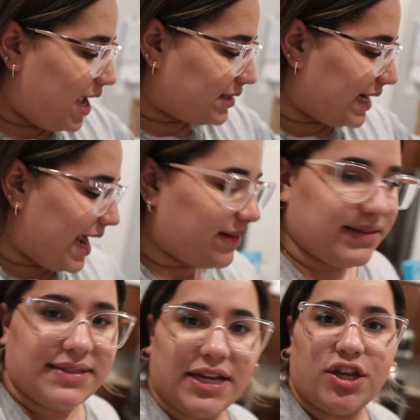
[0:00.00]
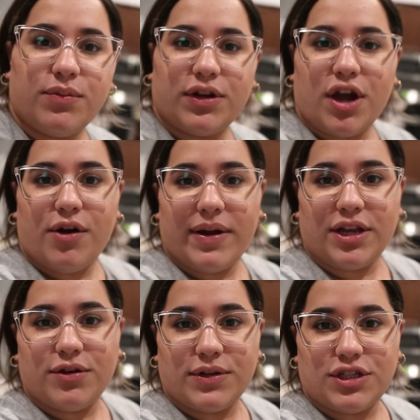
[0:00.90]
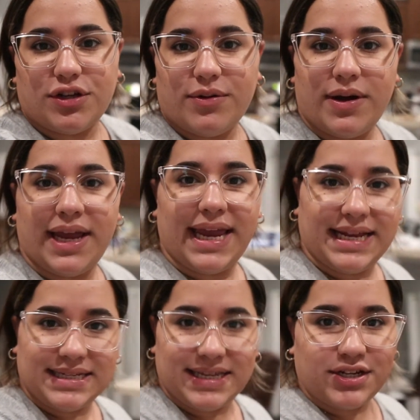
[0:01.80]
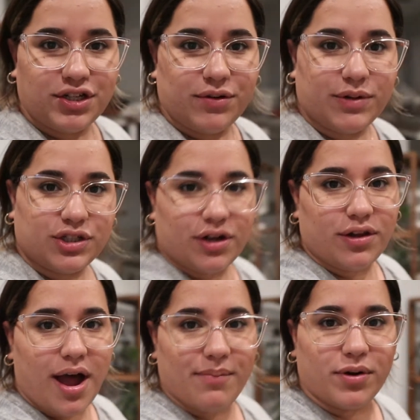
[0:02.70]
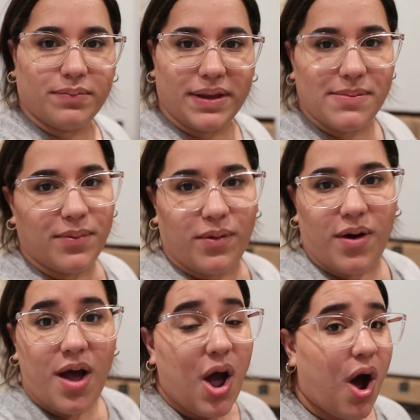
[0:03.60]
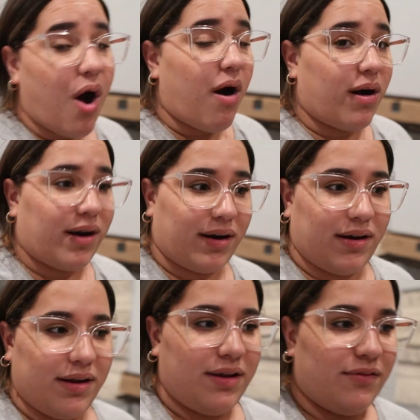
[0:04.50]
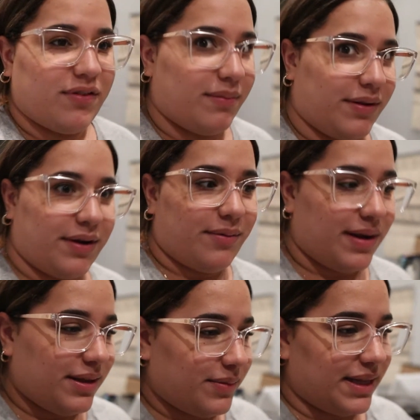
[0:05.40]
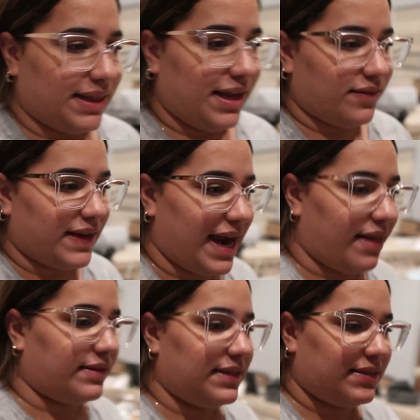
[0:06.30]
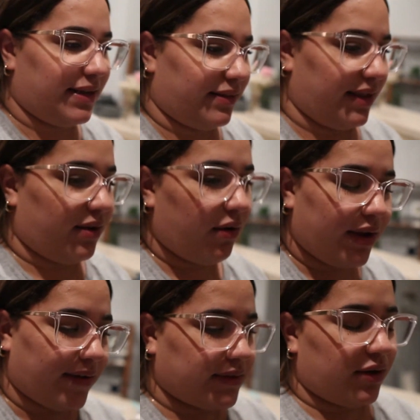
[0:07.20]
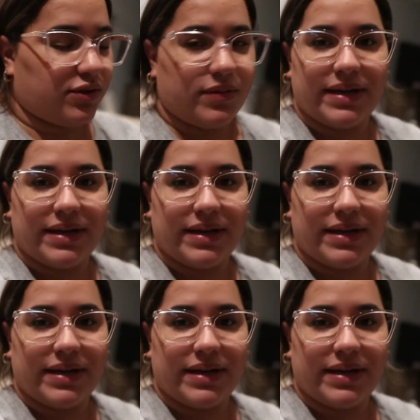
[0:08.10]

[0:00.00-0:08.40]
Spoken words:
dialysis that you would go and you would do in center, which a lot more people are familiar with. When they think of dialysis, they think, oh, you have to go to